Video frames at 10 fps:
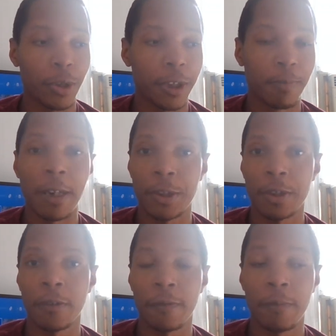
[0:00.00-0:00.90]

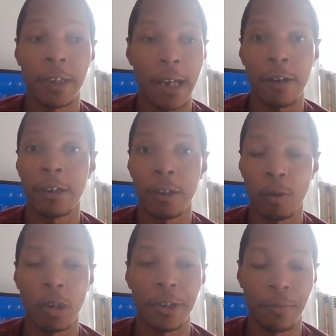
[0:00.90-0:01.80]
Spencer from inheriting
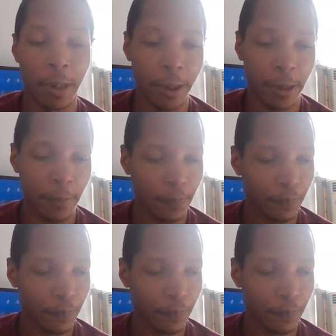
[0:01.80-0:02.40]
all his money.